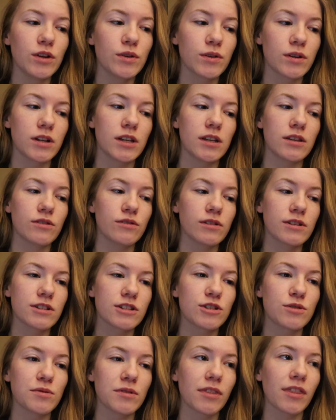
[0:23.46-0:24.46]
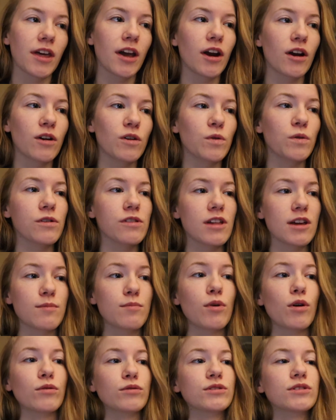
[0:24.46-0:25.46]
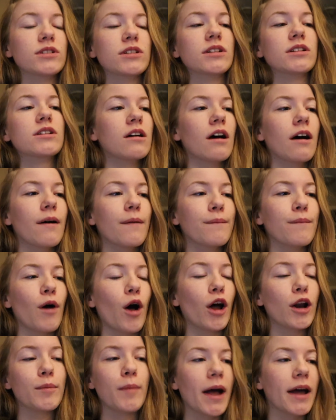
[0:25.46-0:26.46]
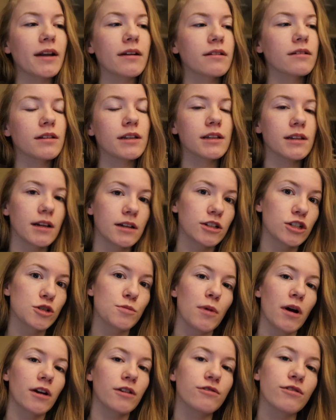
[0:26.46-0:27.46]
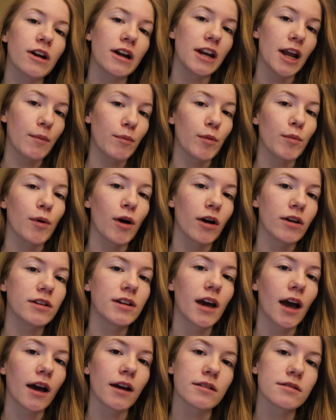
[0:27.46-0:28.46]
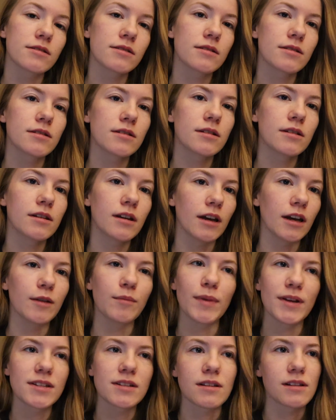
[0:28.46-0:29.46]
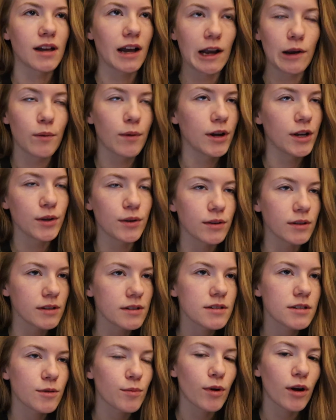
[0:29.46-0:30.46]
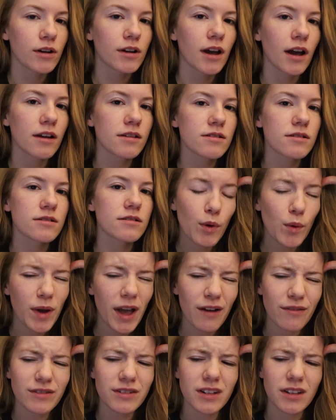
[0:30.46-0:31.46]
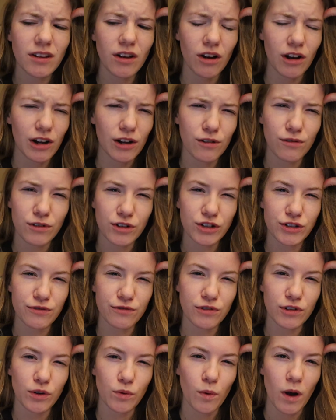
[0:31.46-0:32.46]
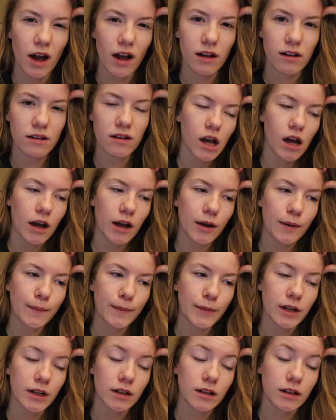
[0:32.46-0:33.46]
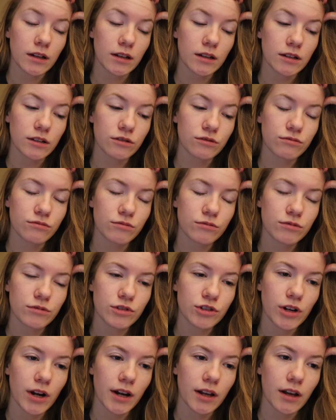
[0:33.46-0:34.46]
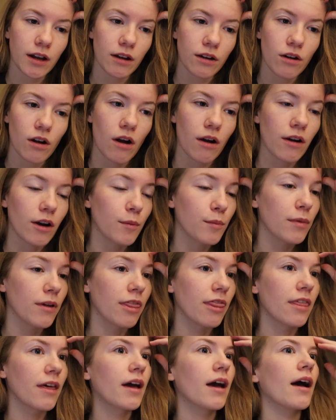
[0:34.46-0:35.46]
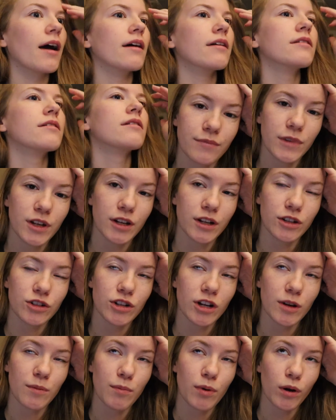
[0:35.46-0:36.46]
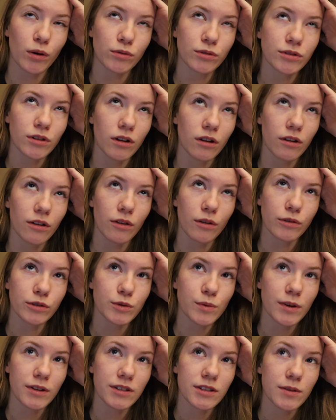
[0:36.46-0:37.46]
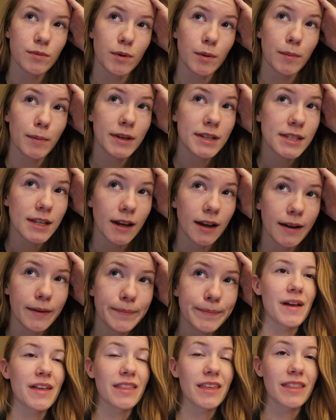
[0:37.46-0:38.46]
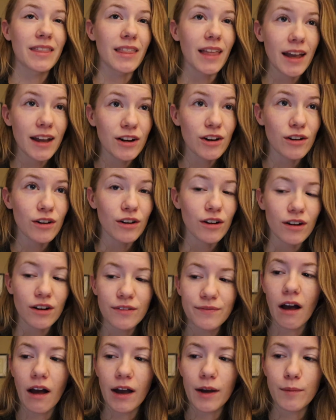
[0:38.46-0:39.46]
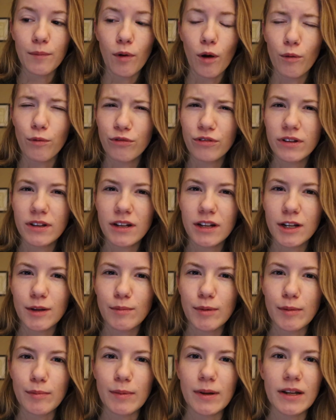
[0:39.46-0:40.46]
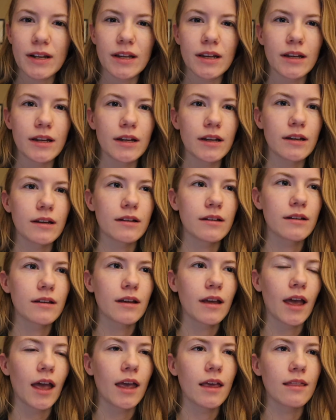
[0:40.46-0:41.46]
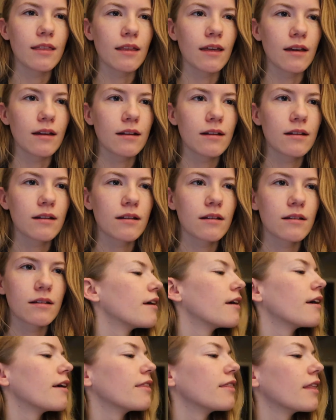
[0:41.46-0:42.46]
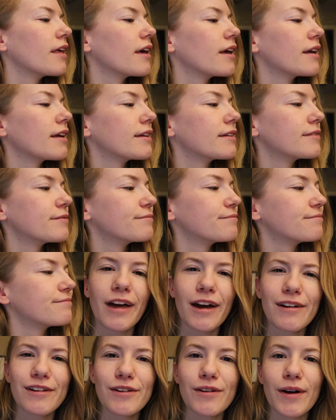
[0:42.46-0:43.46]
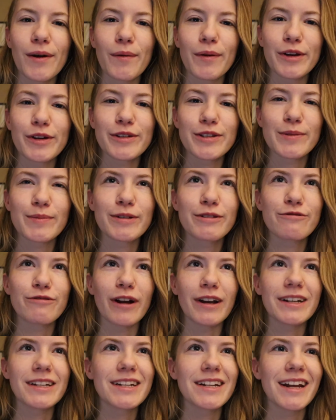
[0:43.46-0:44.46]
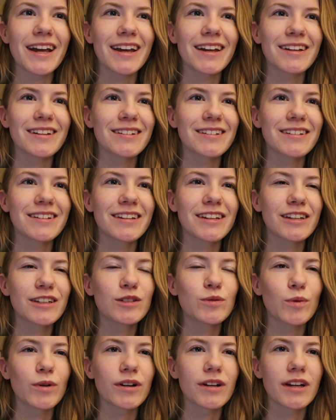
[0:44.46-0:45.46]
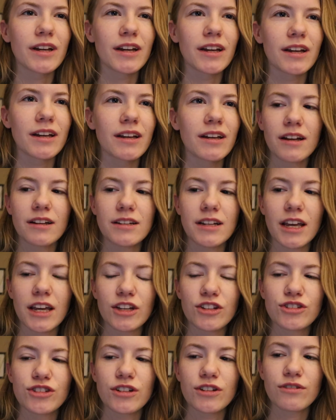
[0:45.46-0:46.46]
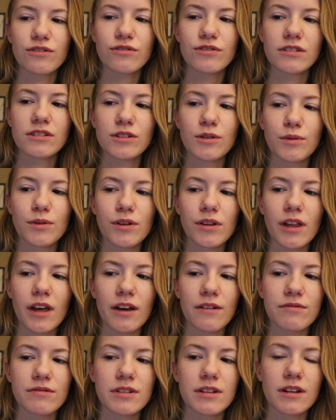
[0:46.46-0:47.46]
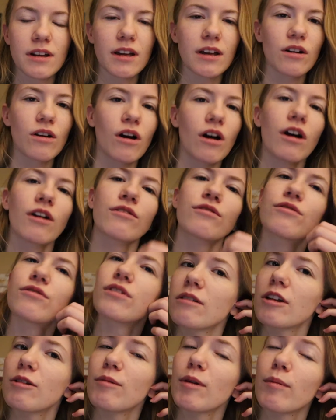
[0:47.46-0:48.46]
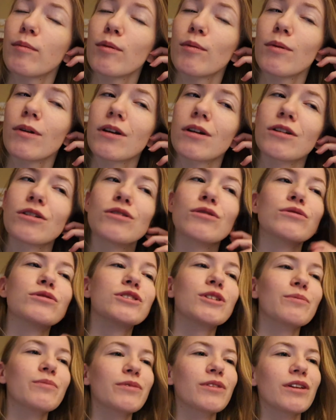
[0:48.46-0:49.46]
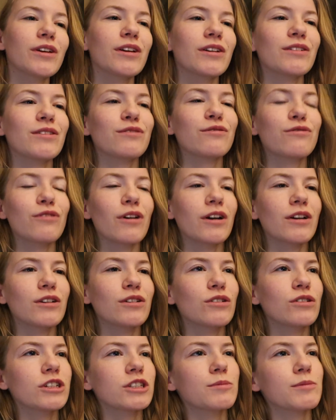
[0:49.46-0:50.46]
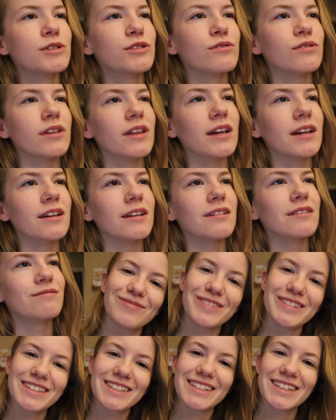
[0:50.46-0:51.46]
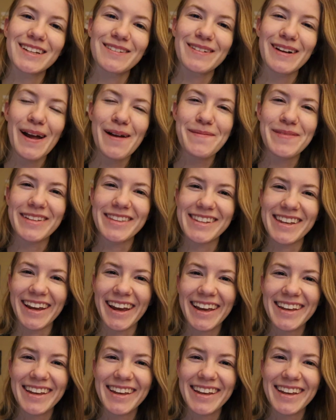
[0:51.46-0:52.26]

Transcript: and you could either listen to it there or they'd post it um, automatically, like to Spotify and Apple Podcasts, and basically anywhere you can listen to podcasts. But we haven't done the audio version for a while. I'm gonna try to get caught up on that. I'm gonna try to post all of those ones that we're missing. And then later, I'm hopefully gonna be meeting Caitlyn. And then, I don't know, I wanna do something fun tonight. Gig's working a day shift, so he'll have tonight off. And maybe we can do something fun and Christmas related. We'll see what happens, I